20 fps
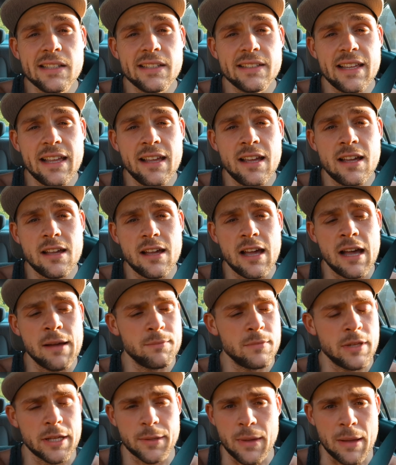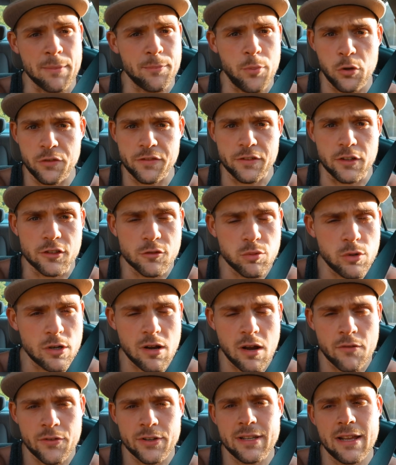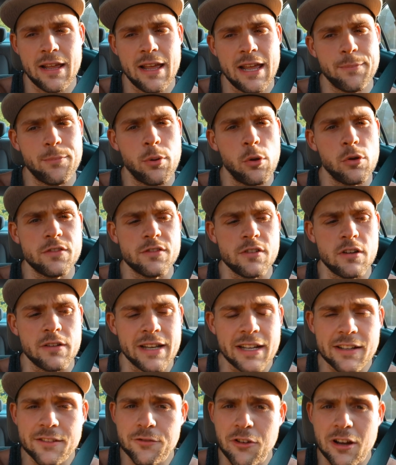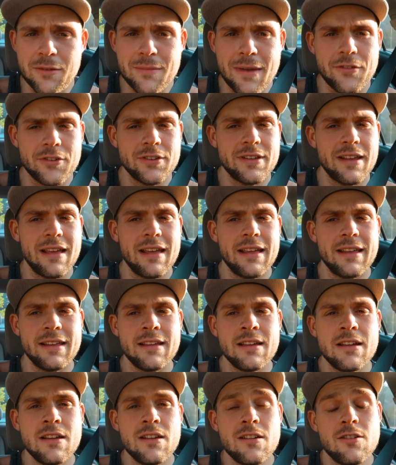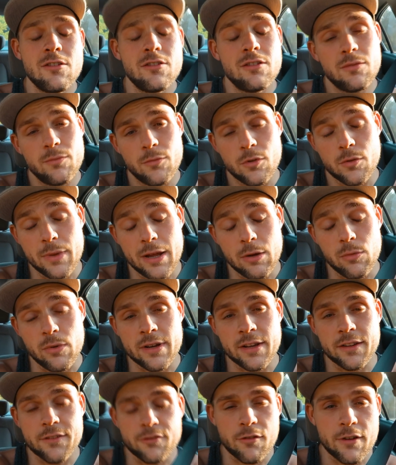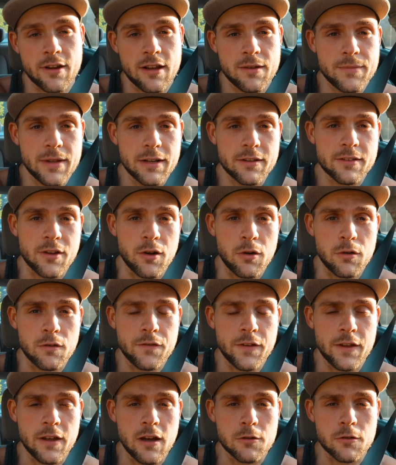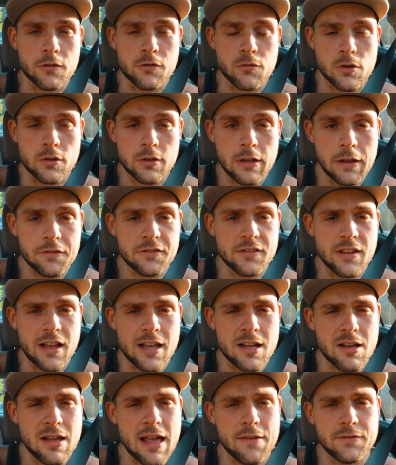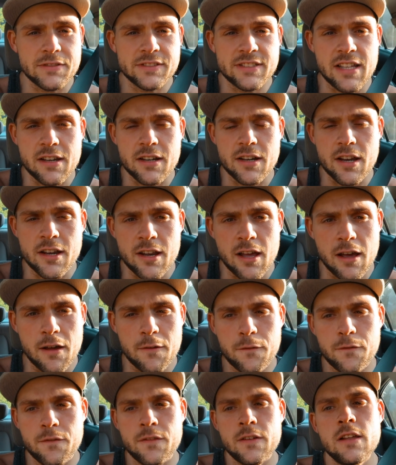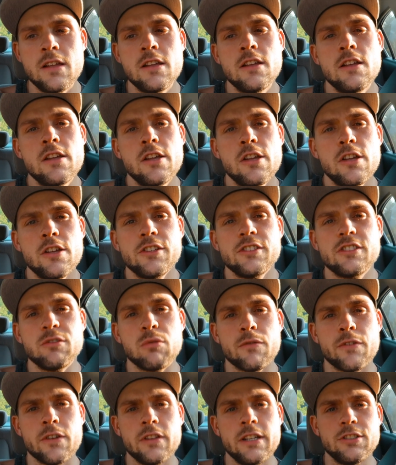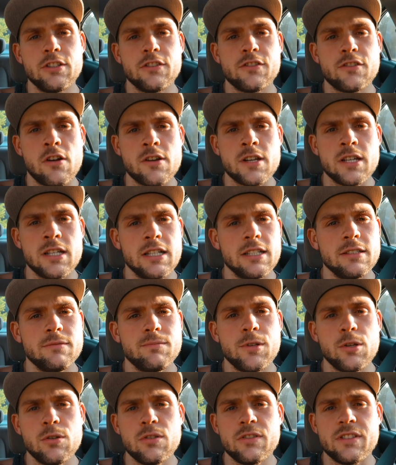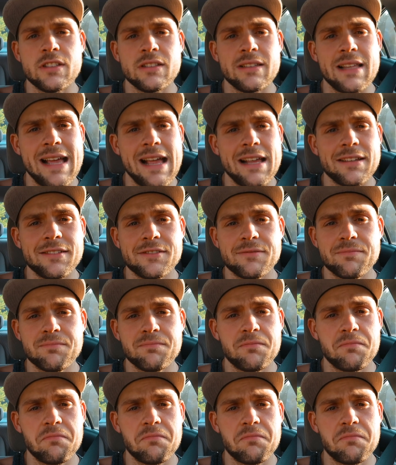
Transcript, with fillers: yeah, I'm like I'm posting on Twitter every day, posting on Instagram every day. Or my one Instagram, that's CodeFit underscore lifestyle. Haven't said it enough. So we're really just gonna use the last